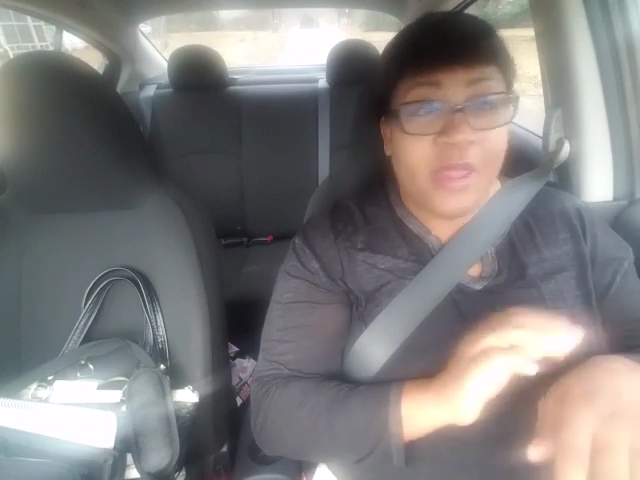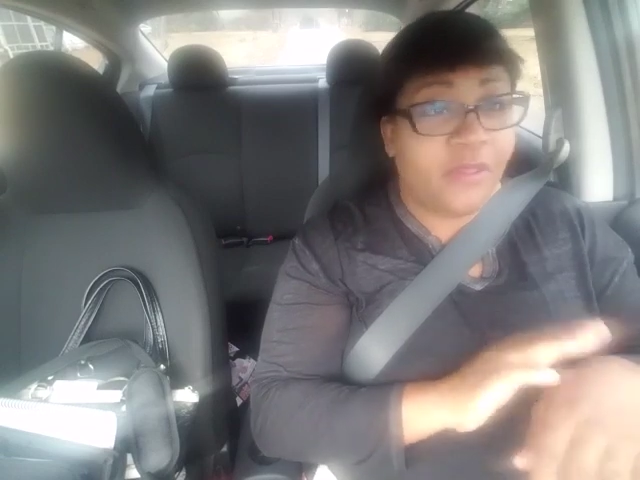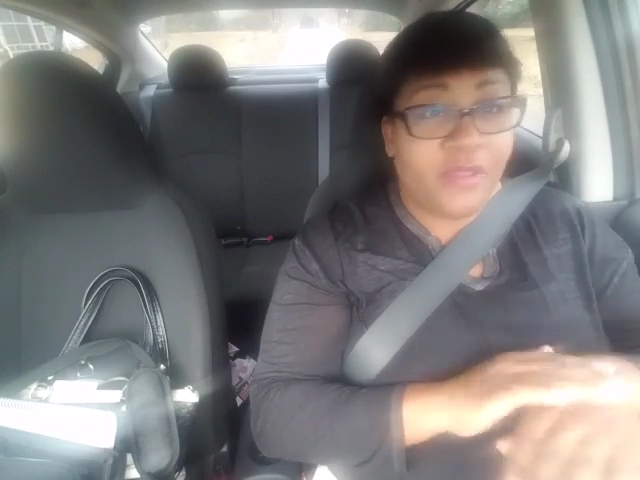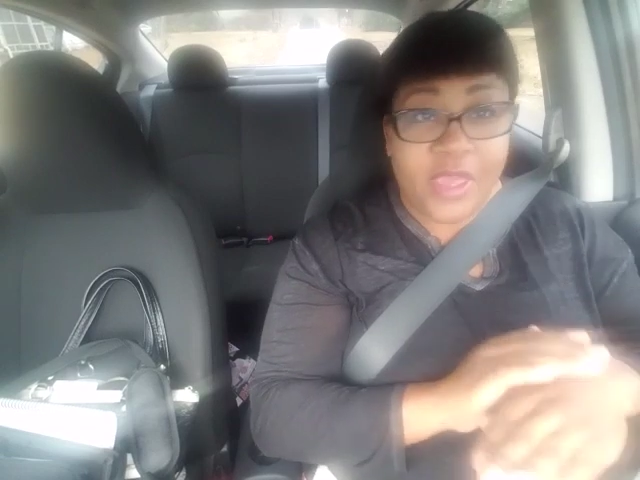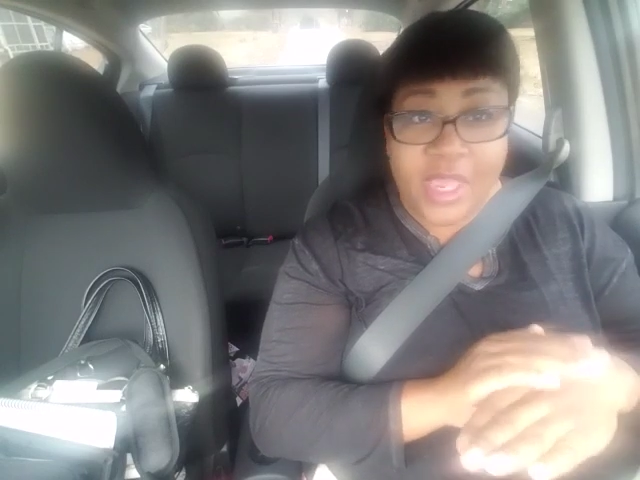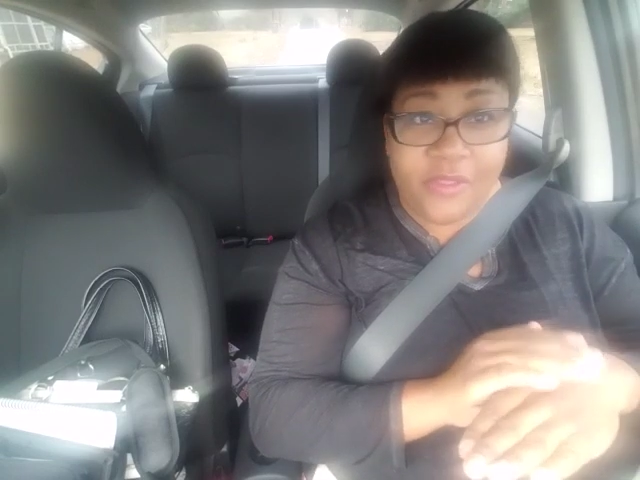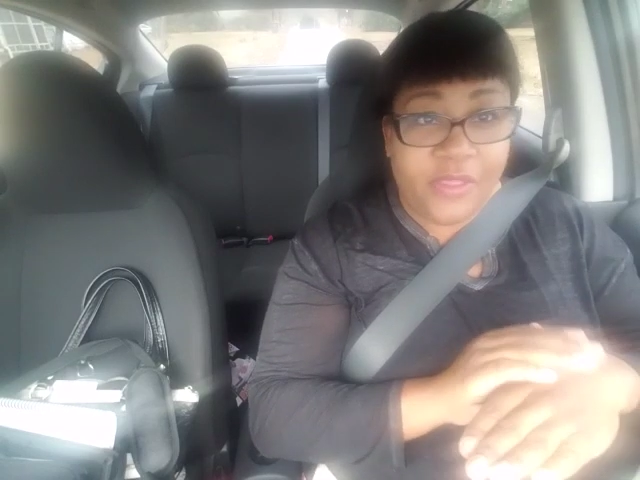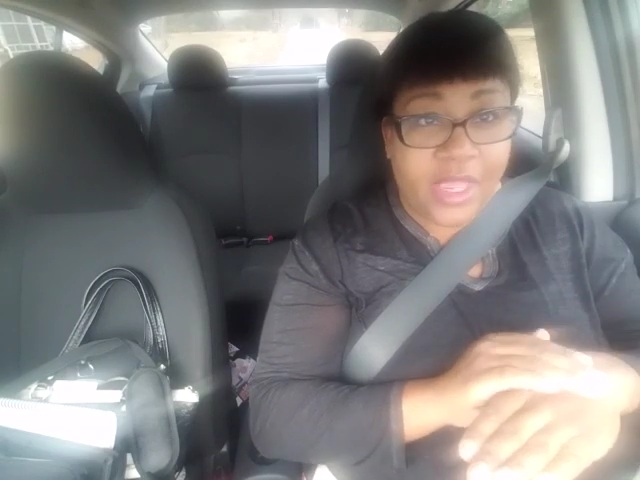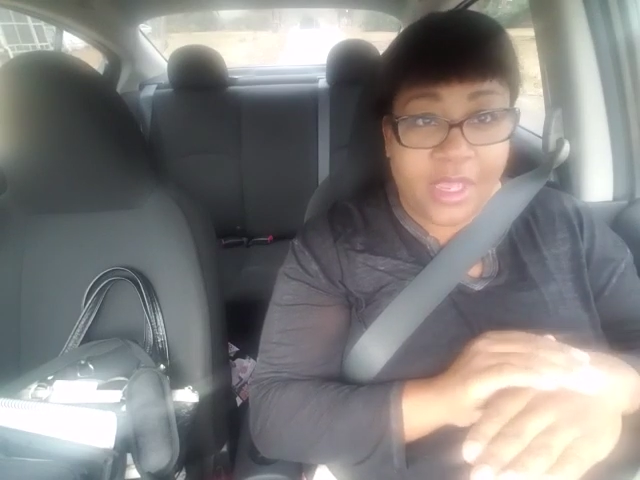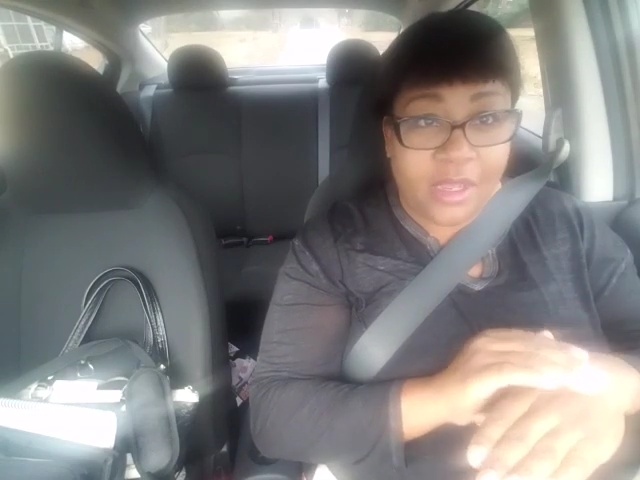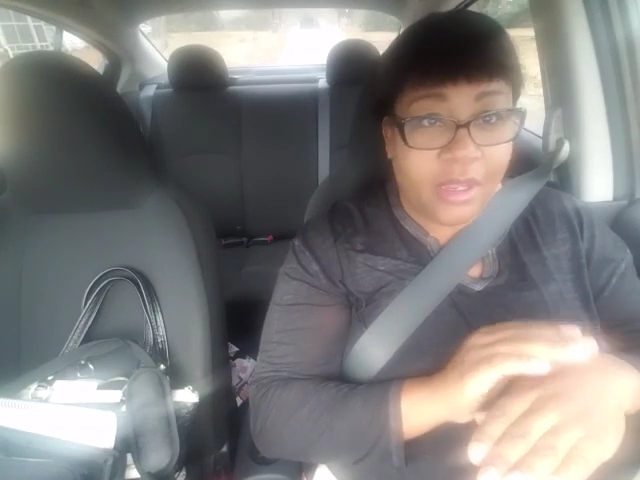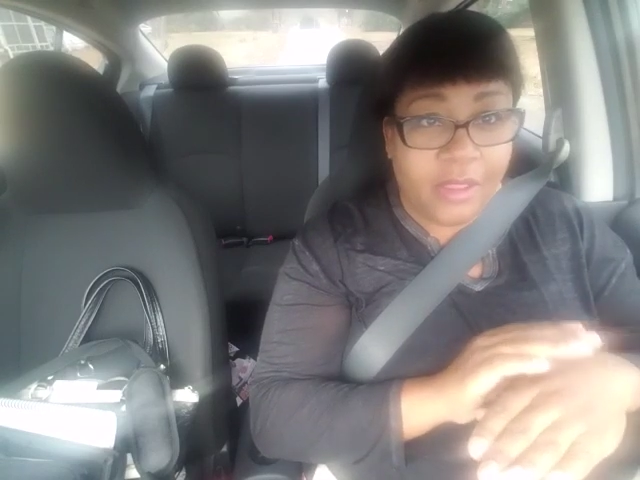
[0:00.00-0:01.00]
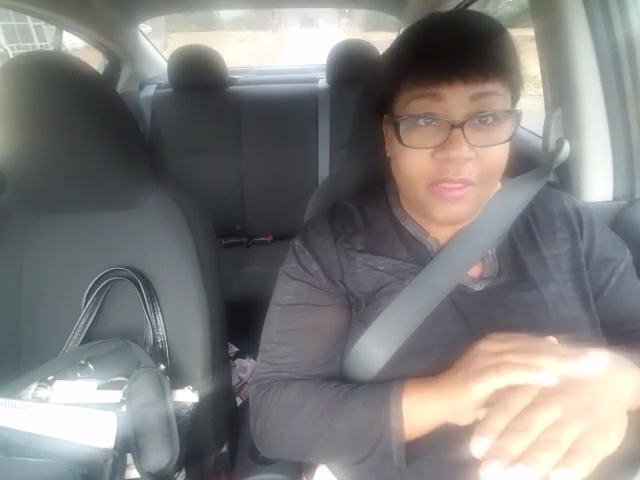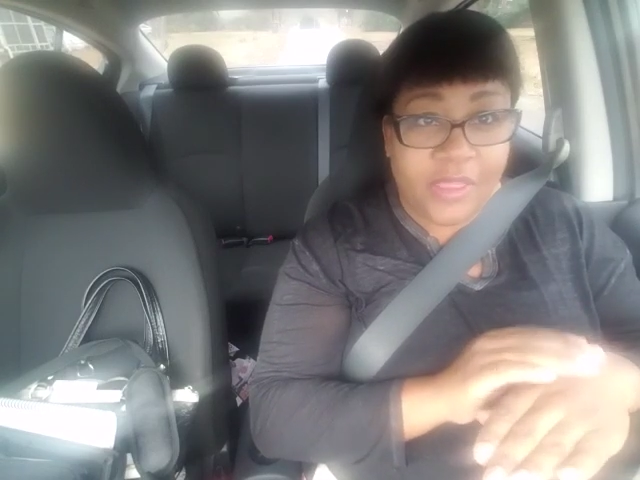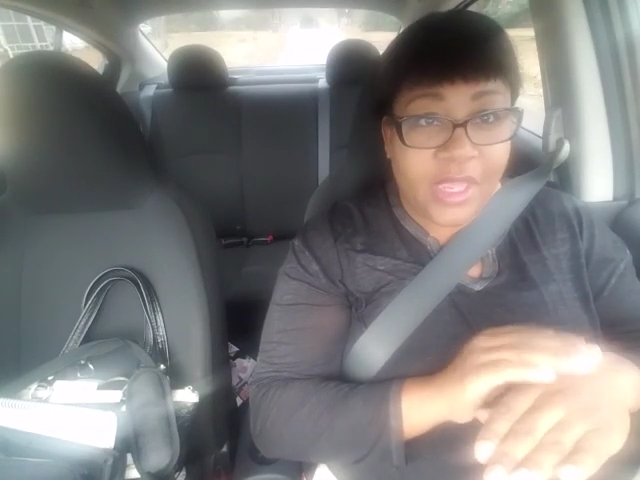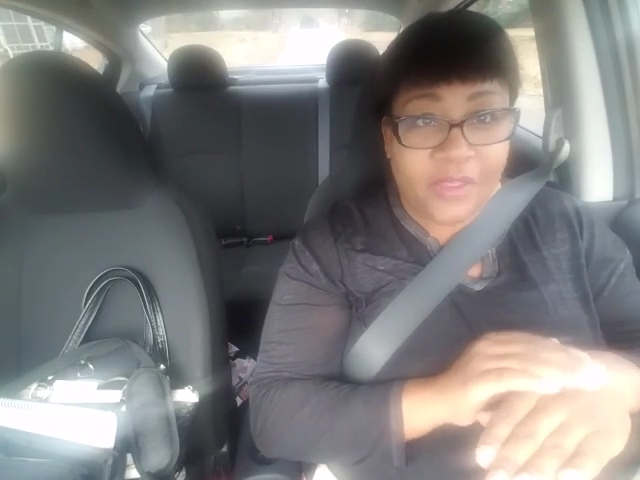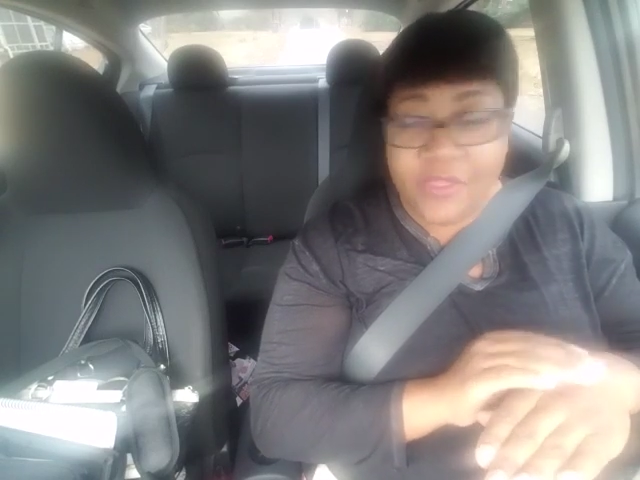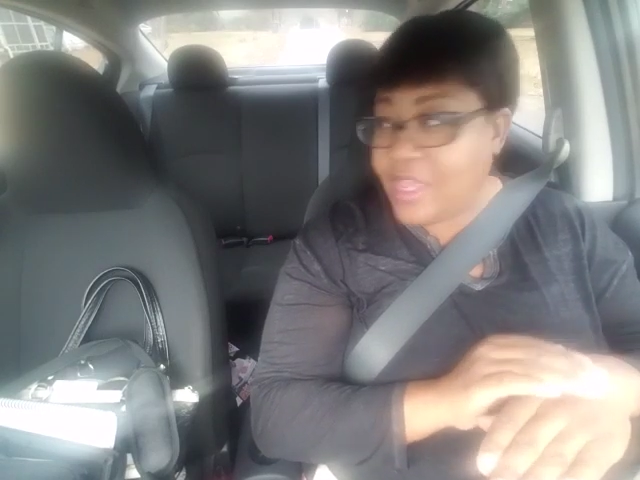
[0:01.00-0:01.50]

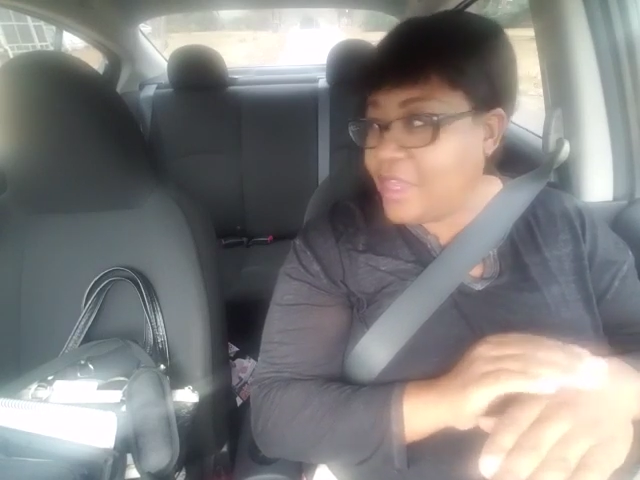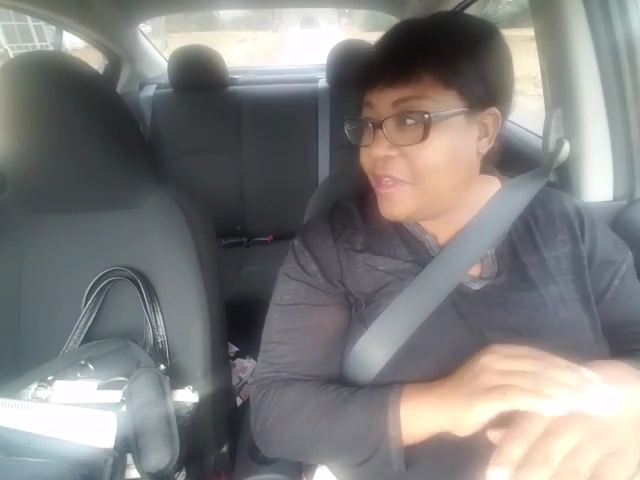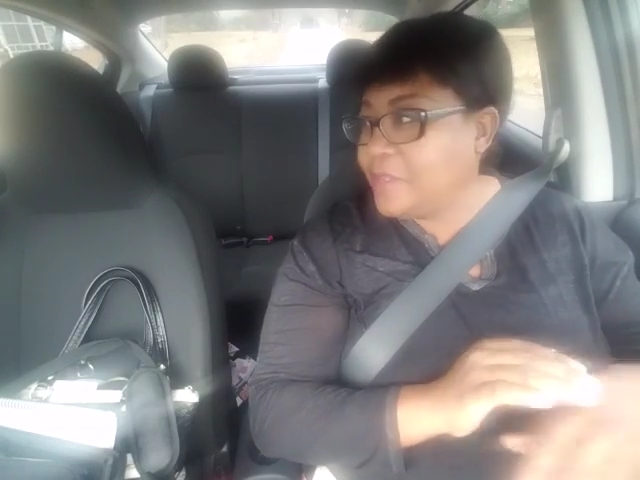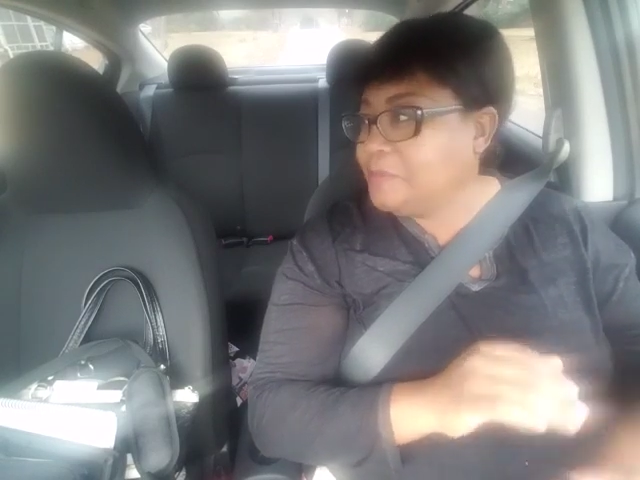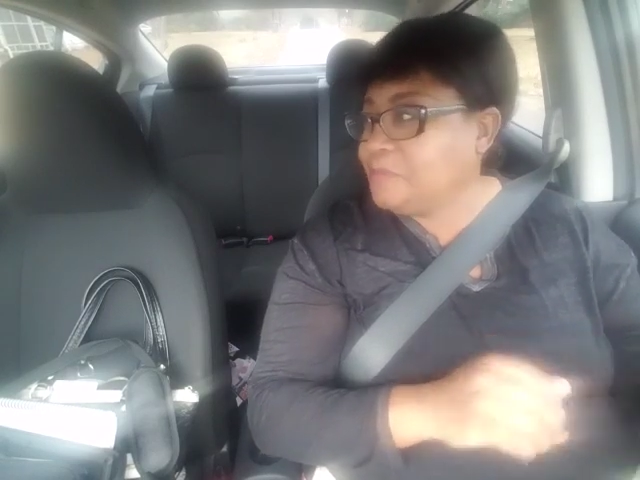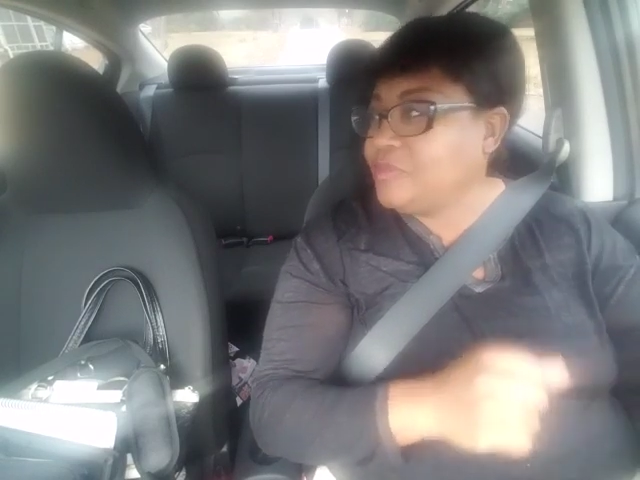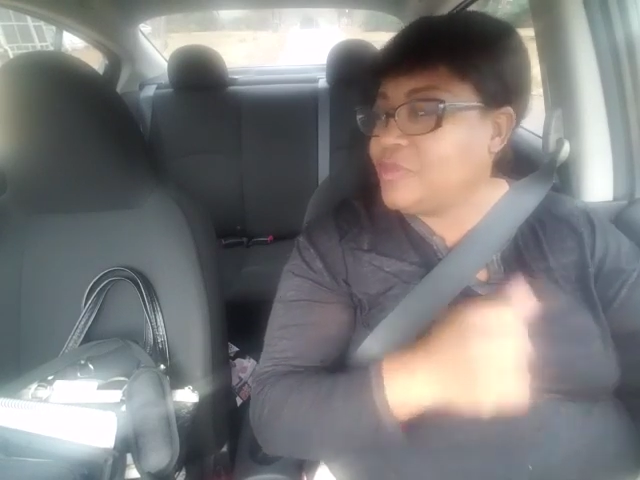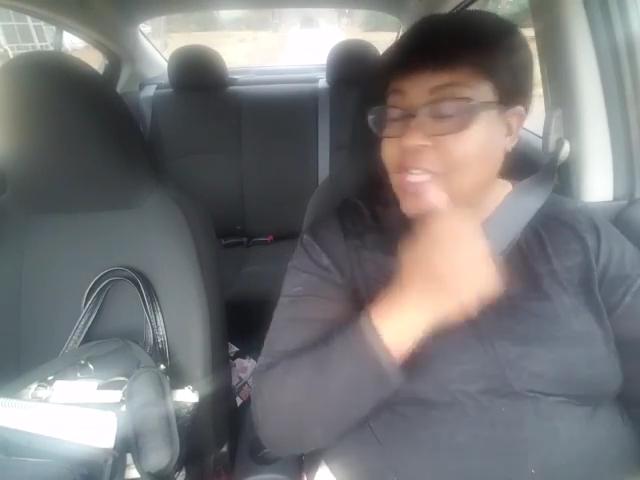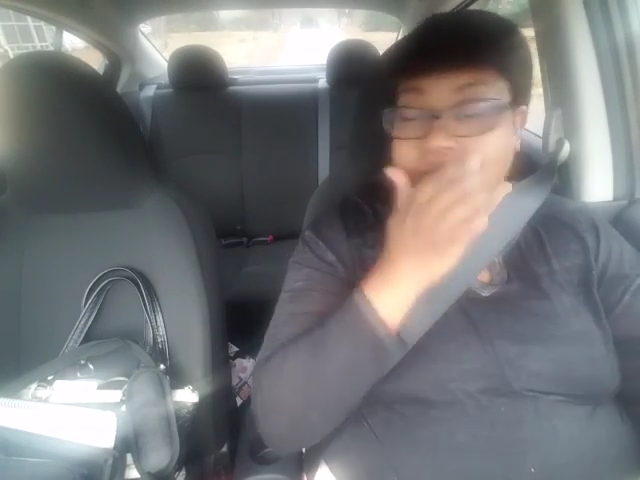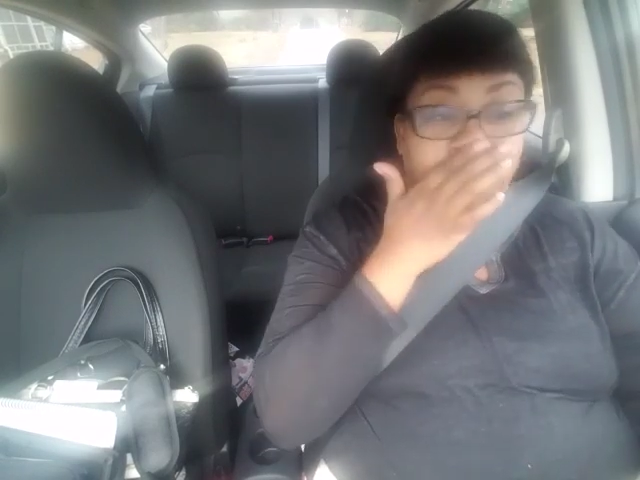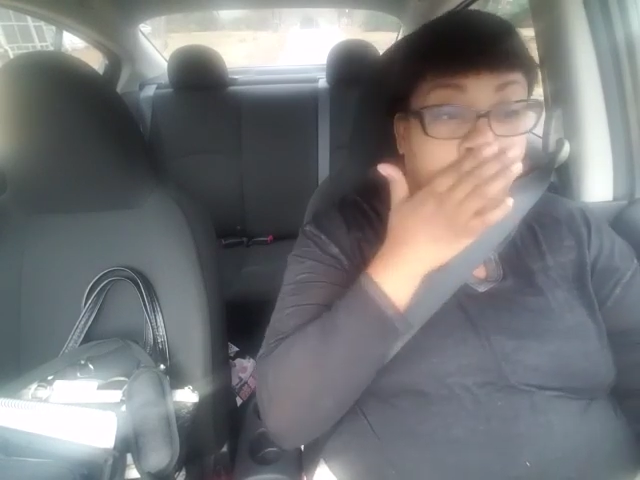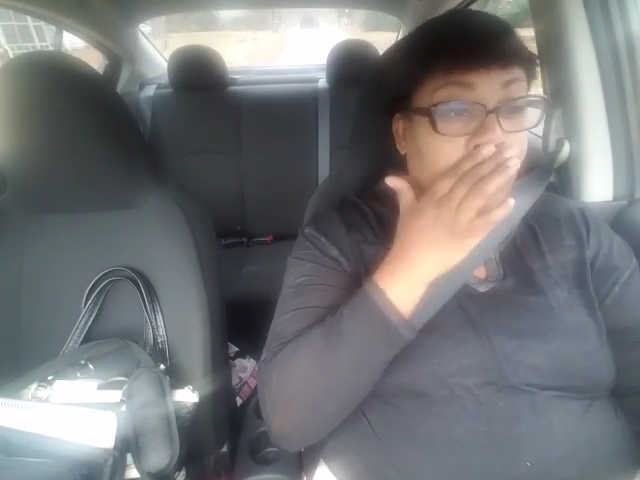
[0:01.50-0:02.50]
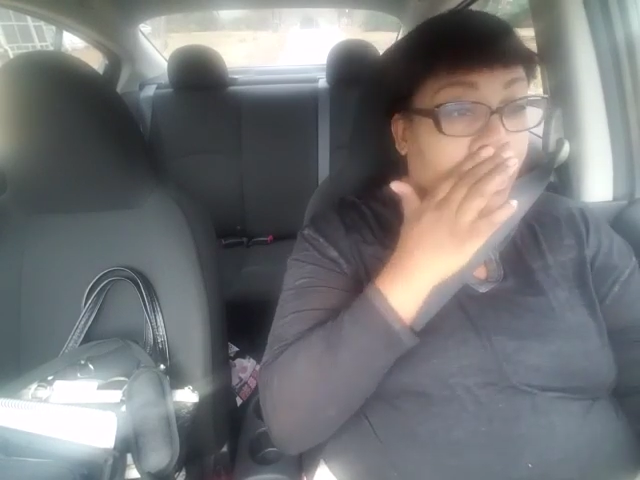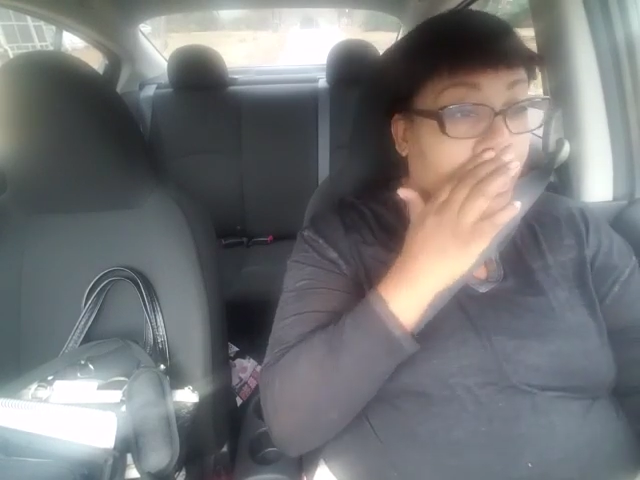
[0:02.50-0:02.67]
There. That's what the